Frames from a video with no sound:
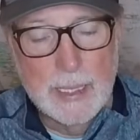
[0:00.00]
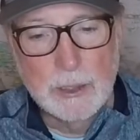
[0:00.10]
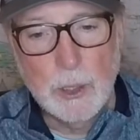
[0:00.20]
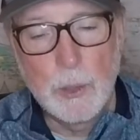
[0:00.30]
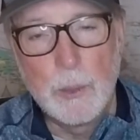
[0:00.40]

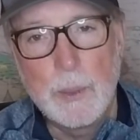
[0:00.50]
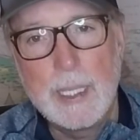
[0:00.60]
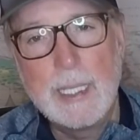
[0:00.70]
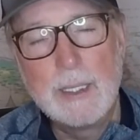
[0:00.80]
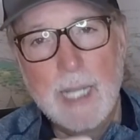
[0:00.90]
So
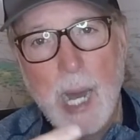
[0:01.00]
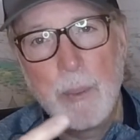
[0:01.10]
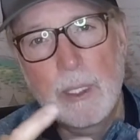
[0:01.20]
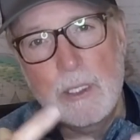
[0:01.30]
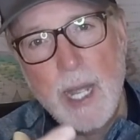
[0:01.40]
I
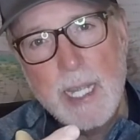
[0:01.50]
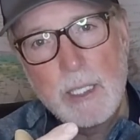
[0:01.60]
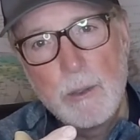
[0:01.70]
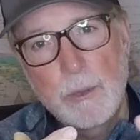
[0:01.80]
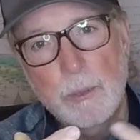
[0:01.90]
want to take
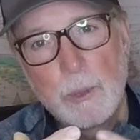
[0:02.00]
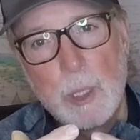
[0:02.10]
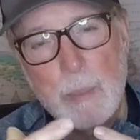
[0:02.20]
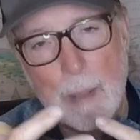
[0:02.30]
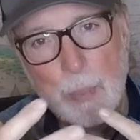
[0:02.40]
you
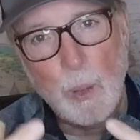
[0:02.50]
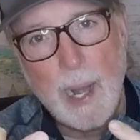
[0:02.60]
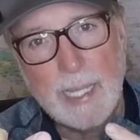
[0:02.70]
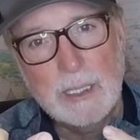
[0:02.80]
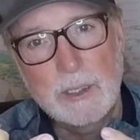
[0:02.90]
through my
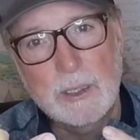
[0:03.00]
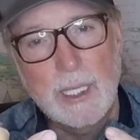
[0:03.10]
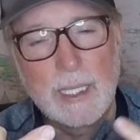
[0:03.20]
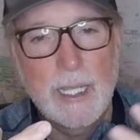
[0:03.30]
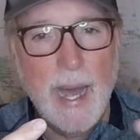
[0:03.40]
practice
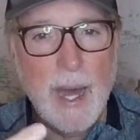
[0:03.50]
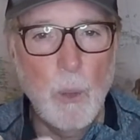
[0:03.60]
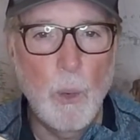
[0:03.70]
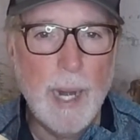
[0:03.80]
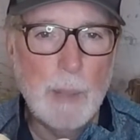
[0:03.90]
and kind
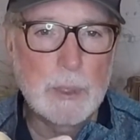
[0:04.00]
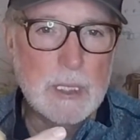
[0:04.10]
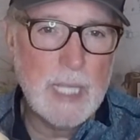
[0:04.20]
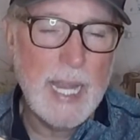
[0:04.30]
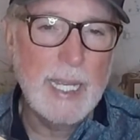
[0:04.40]
of what I was
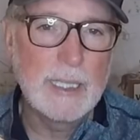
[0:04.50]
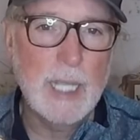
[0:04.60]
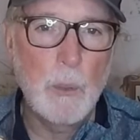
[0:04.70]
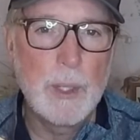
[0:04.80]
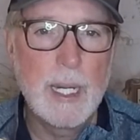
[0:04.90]
thinking as
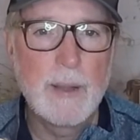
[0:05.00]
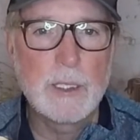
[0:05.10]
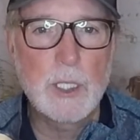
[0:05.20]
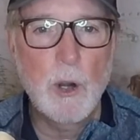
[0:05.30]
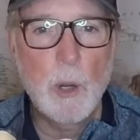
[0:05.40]
I went into this
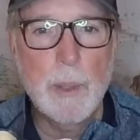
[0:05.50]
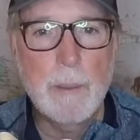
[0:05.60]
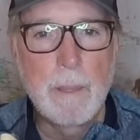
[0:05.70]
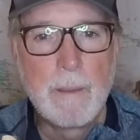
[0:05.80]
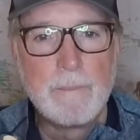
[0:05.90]
tournament,
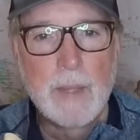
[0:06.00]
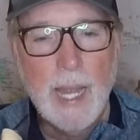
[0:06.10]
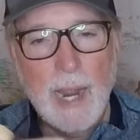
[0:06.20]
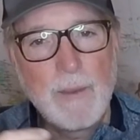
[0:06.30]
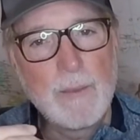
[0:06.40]

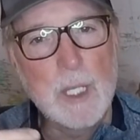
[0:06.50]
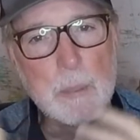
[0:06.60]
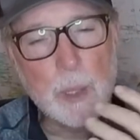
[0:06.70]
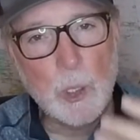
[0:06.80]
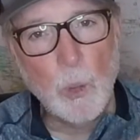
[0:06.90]
and then the
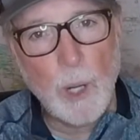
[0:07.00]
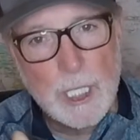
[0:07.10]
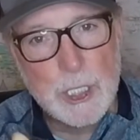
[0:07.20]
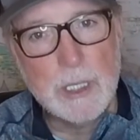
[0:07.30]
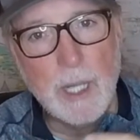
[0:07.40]

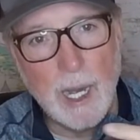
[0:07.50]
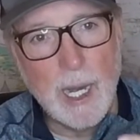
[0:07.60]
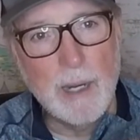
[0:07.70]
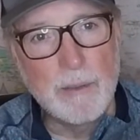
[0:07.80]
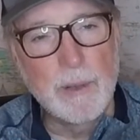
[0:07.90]
progression
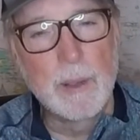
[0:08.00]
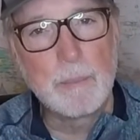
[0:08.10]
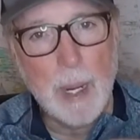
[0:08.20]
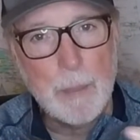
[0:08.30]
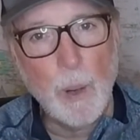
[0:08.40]
of
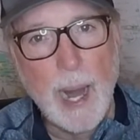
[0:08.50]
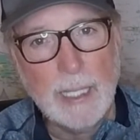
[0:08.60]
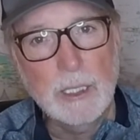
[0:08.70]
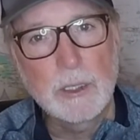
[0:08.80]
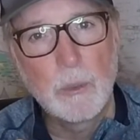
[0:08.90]
my
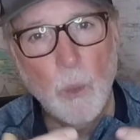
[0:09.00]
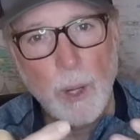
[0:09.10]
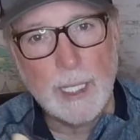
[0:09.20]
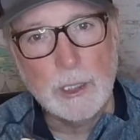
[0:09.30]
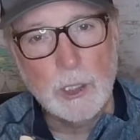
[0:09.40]
practice and
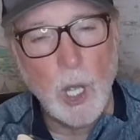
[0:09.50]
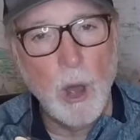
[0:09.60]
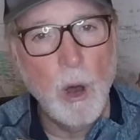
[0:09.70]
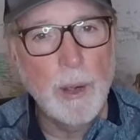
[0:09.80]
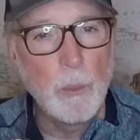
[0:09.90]
what I
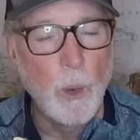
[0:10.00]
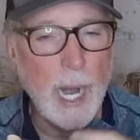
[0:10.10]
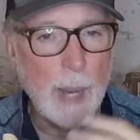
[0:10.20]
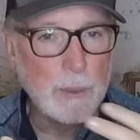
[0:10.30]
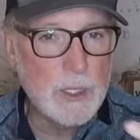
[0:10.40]
saw and what
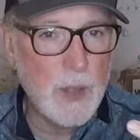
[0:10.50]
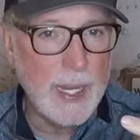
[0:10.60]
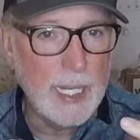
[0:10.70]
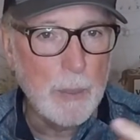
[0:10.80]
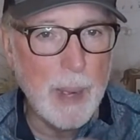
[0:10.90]
I was
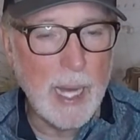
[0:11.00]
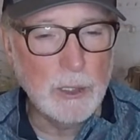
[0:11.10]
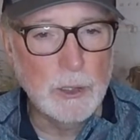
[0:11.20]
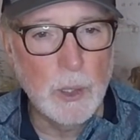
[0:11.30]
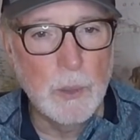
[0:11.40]
thinking about.
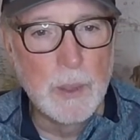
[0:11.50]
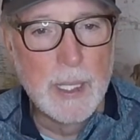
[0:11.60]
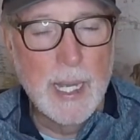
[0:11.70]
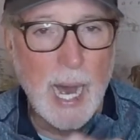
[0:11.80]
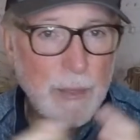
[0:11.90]
So
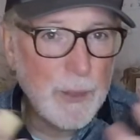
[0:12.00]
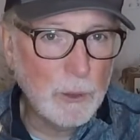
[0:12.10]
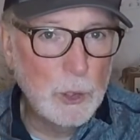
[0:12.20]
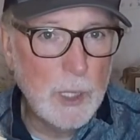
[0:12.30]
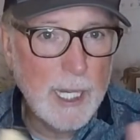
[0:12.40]
I
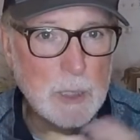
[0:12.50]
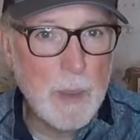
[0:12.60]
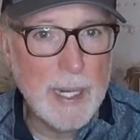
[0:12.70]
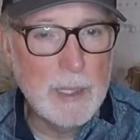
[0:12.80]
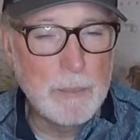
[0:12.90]
thought you guys
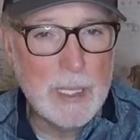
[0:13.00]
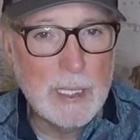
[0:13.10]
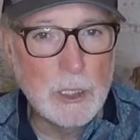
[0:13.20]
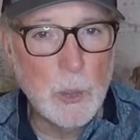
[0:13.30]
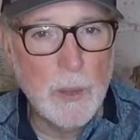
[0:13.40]
might
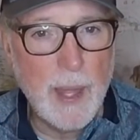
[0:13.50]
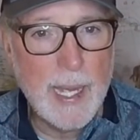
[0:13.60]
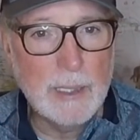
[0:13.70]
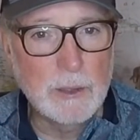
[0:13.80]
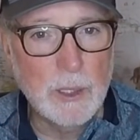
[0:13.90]
enjoy
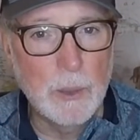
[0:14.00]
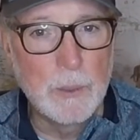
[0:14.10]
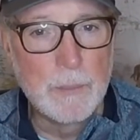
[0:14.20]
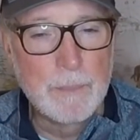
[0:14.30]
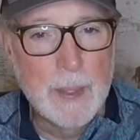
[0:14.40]
that. So
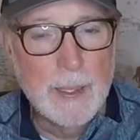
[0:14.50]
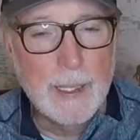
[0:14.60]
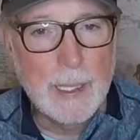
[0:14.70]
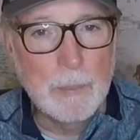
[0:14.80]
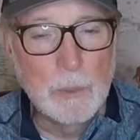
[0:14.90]

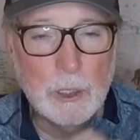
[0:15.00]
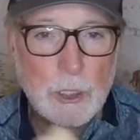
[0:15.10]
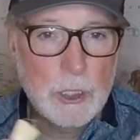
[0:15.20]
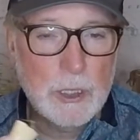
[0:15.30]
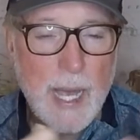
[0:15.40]
um, let's
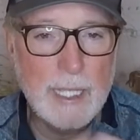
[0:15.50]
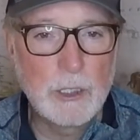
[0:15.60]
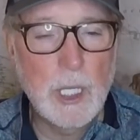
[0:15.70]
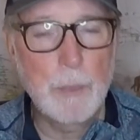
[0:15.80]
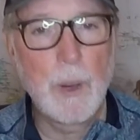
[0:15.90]
just kind of
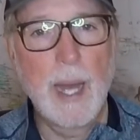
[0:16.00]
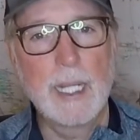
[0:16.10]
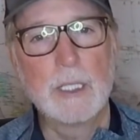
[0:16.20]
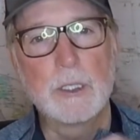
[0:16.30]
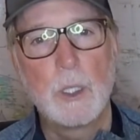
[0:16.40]
jump right
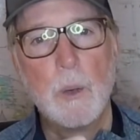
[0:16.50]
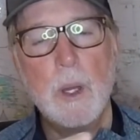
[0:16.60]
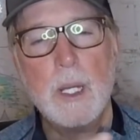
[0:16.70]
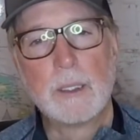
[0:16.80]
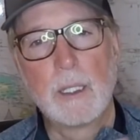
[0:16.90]
in. So
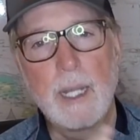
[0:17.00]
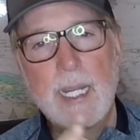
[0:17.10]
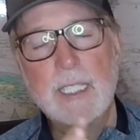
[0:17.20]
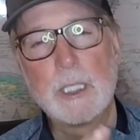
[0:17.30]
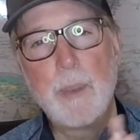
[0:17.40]
the
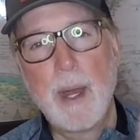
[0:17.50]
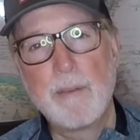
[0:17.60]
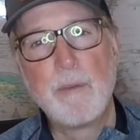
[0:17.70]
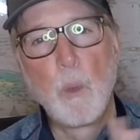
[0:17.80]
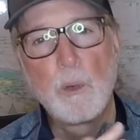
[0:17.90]
lake is about
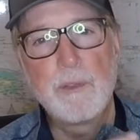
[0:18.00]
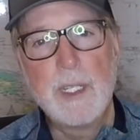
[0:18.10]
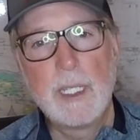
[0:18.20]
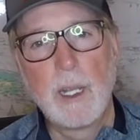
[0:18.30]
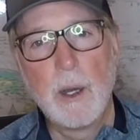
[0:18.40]
four
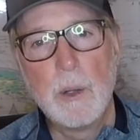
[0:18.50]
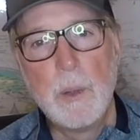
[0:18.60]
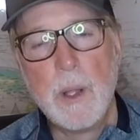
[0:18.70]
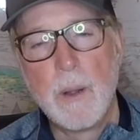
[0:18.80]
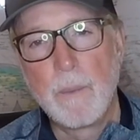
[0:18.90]
feet low.
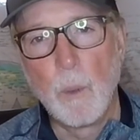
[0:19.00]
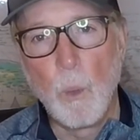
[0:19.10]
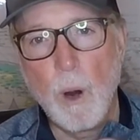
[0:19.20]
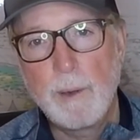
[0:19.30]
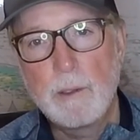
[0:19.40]
The
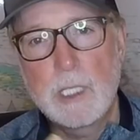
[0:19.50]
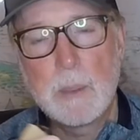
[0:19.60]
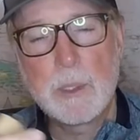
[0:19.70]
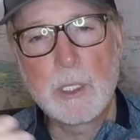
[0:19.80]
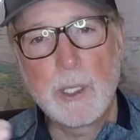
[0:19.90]
water
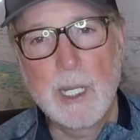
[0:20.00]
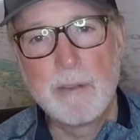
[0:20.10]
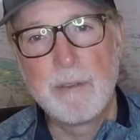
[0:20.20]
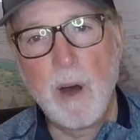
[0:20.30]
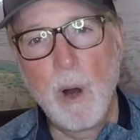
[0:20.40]
temperature had
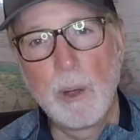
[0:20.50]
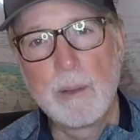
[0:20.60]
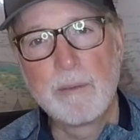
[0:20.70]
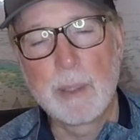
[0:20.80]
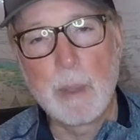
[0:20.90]

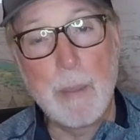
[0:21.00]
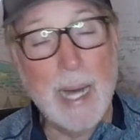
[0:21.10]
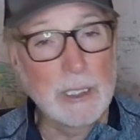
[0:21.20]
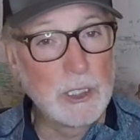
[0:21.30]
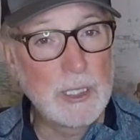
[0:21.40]
fallen from
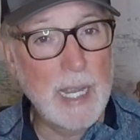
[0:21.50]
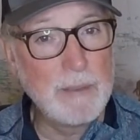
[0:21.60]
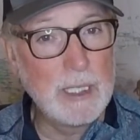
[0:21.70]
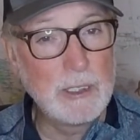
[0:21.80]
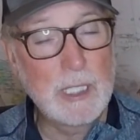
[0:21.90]
about
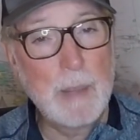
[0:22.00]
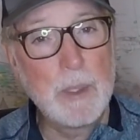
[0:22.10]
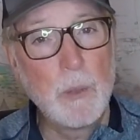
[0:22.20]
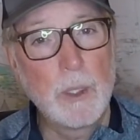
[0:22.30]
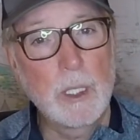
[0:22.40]
70,
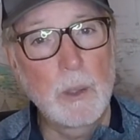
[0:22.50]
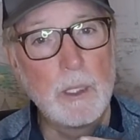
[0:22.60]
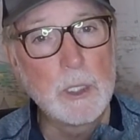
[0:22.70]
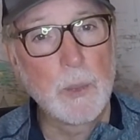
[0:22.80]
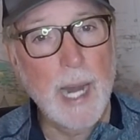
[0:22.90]
71
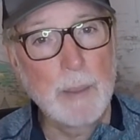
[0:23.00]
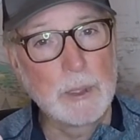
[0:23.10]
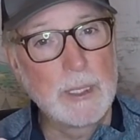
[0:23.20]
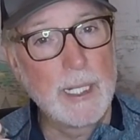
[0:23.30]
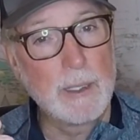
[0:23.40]
degrees when I was
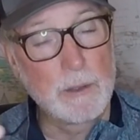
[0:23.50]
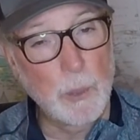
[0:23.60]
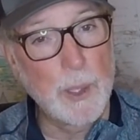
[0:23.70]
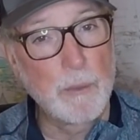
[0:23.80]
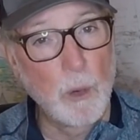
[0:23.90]
there
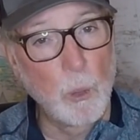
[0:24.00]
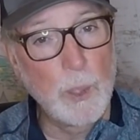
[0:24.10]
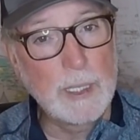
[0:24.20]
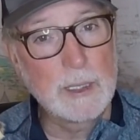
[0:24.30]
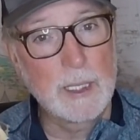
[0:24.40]
three or four
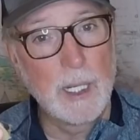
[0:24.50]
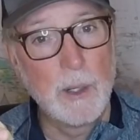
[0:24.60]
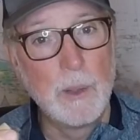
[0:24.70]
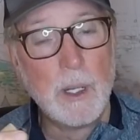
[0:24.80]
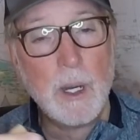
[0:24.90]
weeks
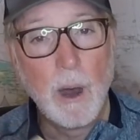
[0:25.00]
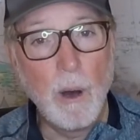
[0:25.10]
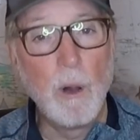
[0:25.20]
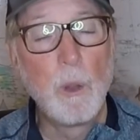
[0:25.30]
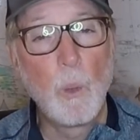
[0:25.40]
ago,
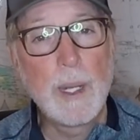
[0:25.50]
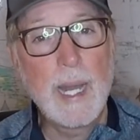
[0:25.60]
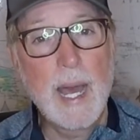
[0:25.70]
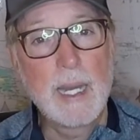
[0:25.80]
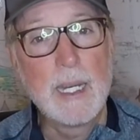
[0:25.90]
all the way
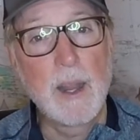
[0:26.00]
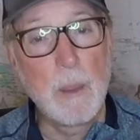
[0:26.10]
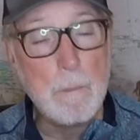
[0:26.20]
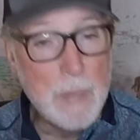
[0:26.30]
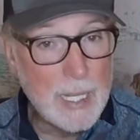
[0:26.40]
down into the
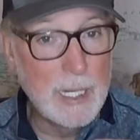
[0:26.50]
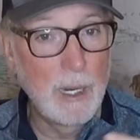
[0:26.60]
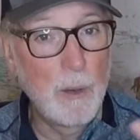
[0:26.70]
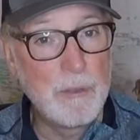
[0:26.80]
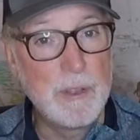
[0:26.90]
mid to
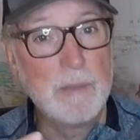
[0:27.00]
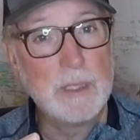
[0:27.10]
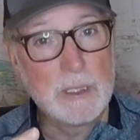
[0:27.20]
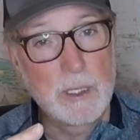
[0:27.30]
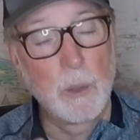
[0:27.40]
low
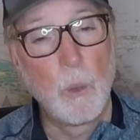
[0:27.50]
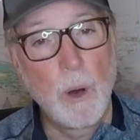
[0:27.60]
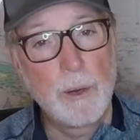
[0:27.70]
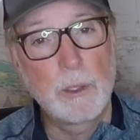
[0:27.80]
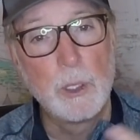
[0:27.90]
50s. So the
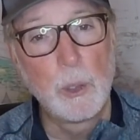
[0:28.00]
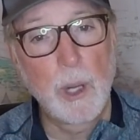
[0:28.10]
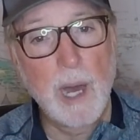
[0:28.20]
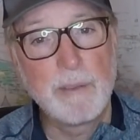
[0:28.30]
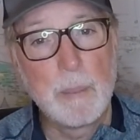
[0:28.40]
water cooled
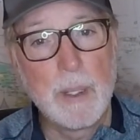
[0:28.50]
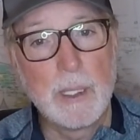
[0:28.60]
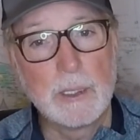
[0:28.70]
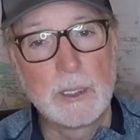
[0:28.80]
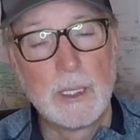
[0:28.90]
off a
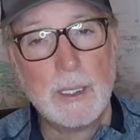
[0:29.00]
bunch.